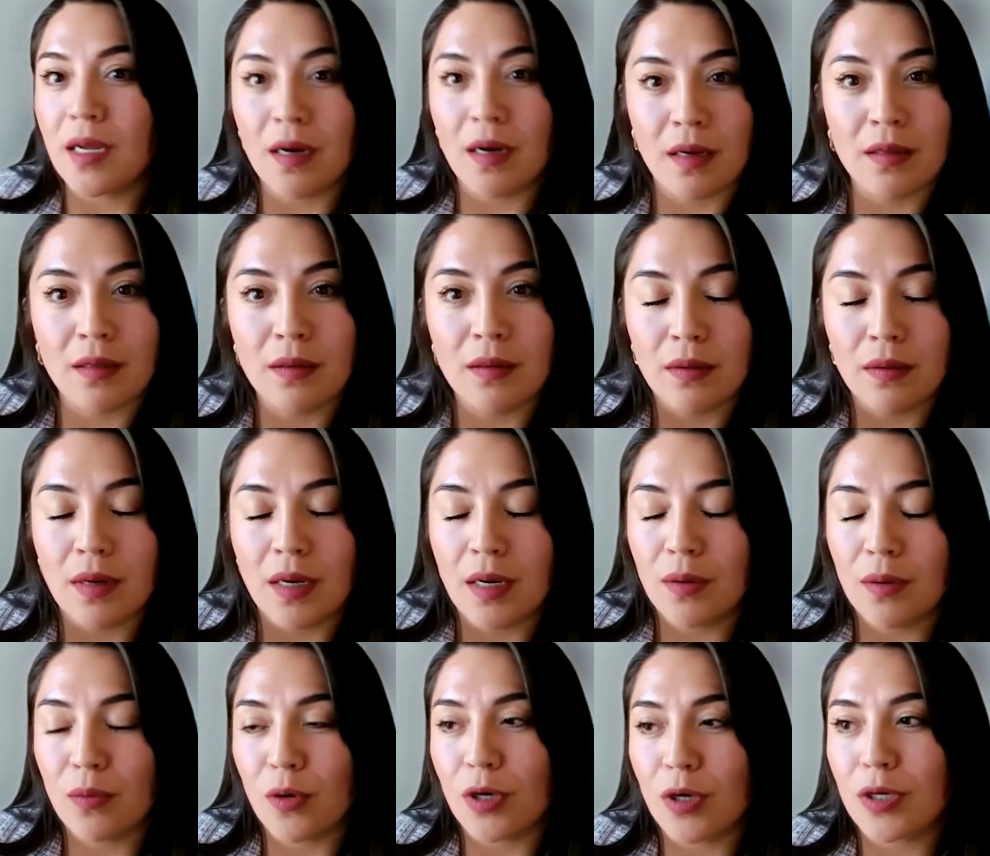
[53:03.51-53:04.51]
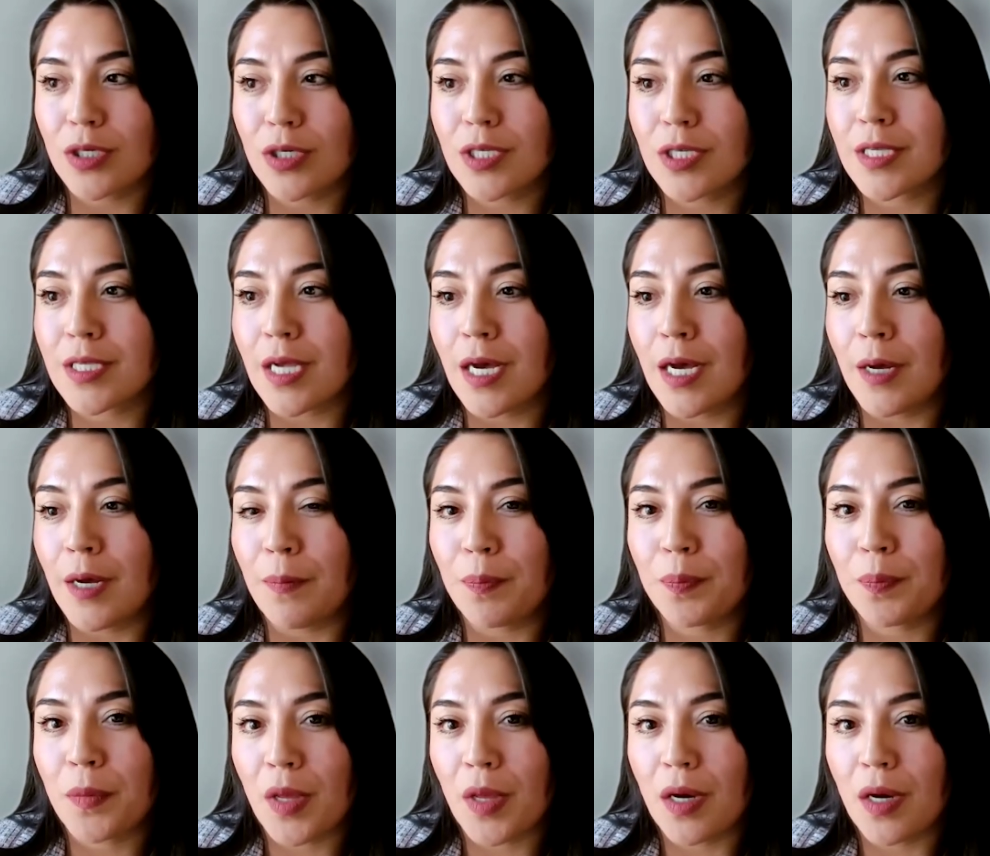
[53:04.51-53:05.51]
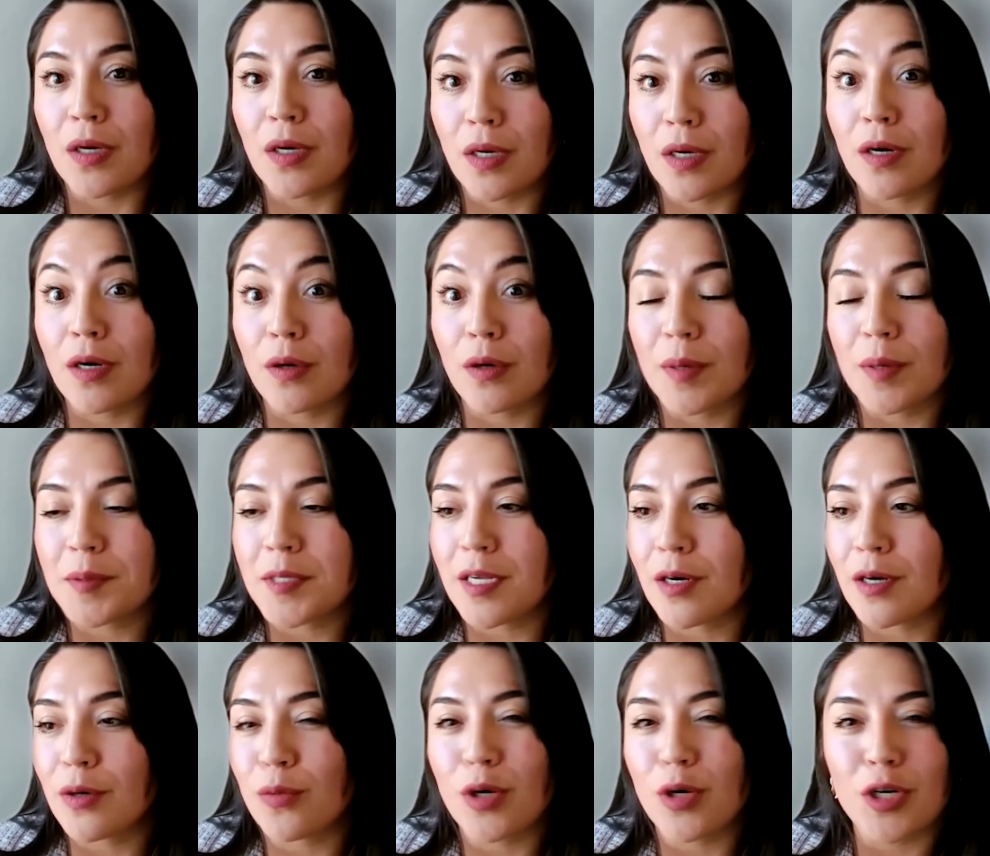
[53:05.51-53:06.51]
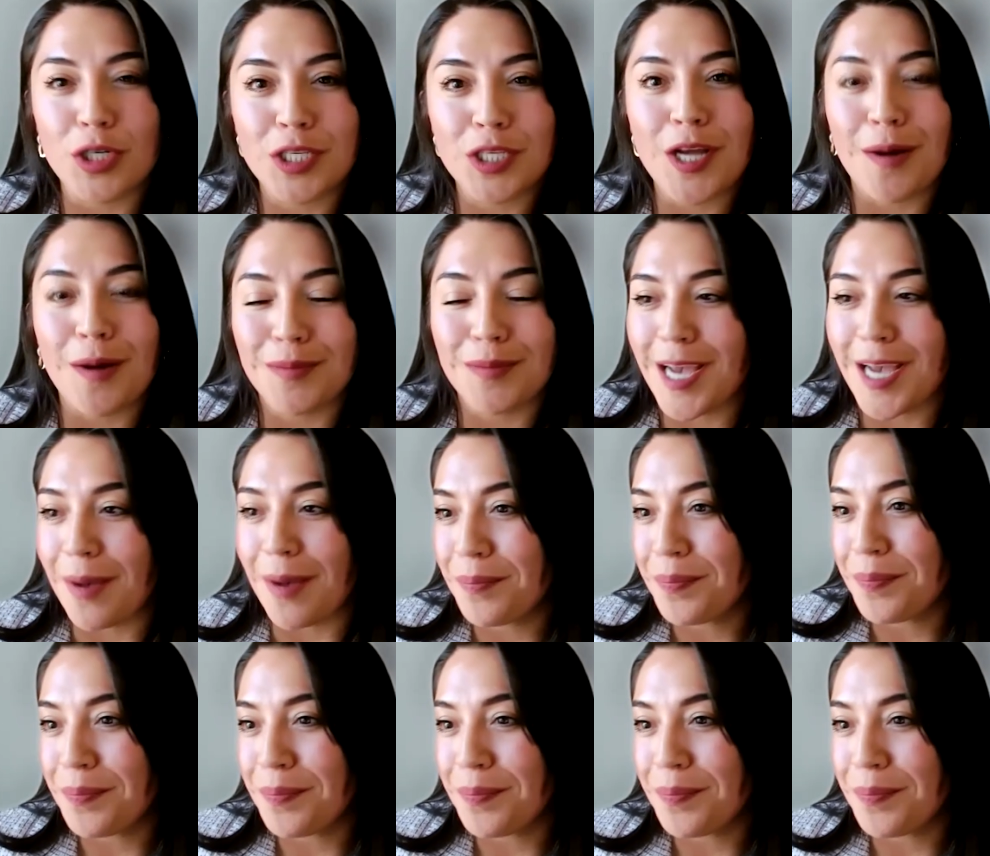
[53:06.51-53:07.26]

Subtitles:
on the workers on our website on our workers' comp tab.